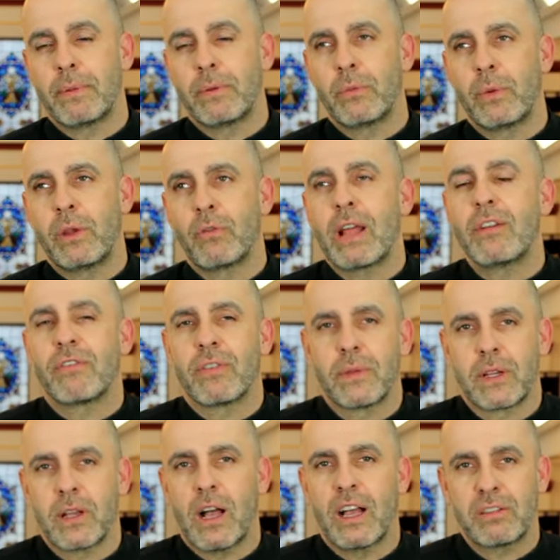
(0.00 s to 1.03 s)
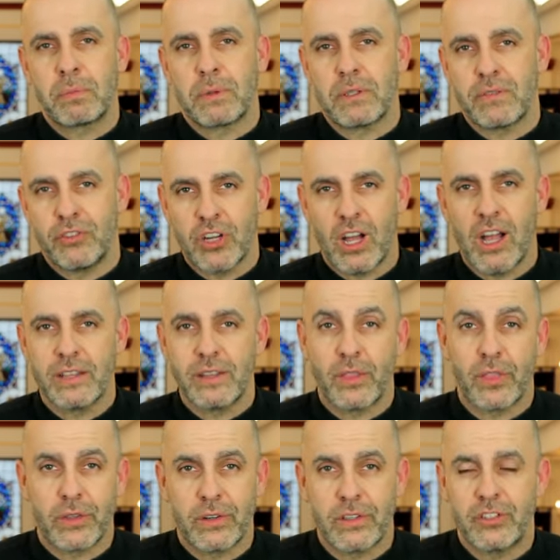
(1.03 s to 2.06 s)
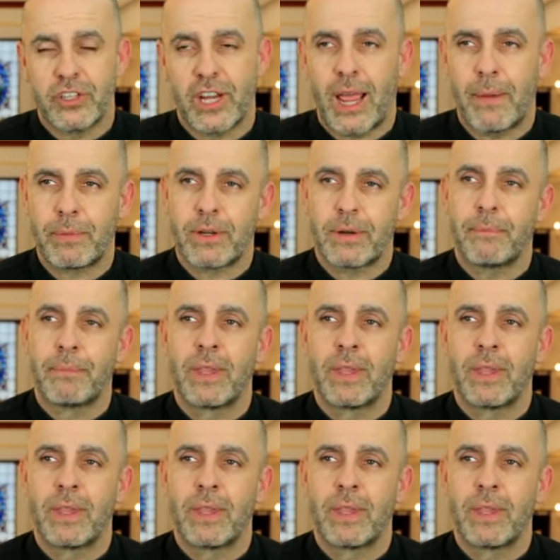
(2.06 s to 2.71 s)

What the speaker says: We read from the Gospel of John, the third chapter.